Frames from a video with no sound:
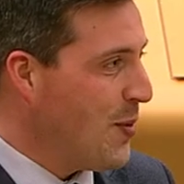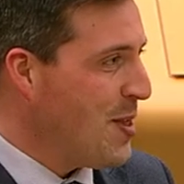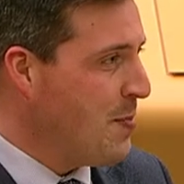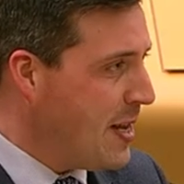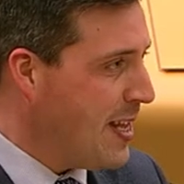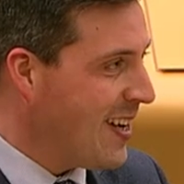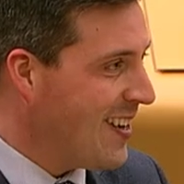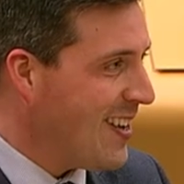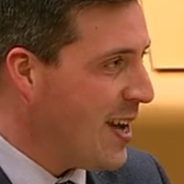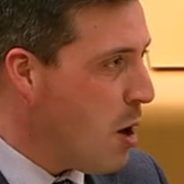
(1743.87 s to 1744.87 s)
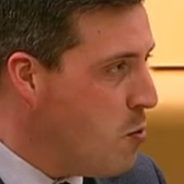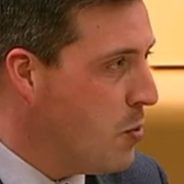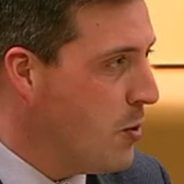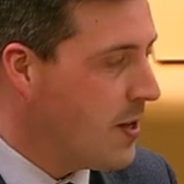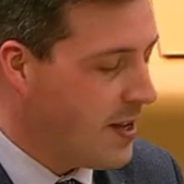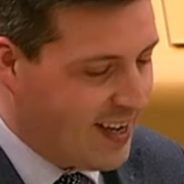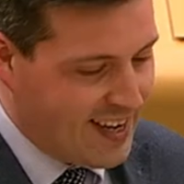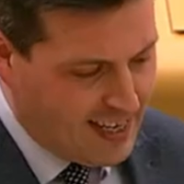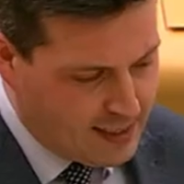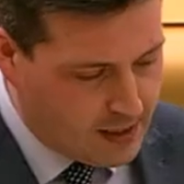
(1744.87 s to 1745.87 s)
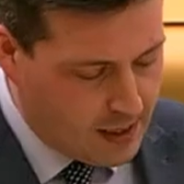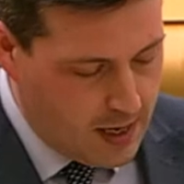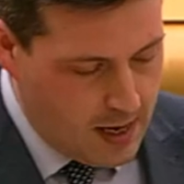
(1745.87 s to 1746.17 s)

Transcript: what the media output is.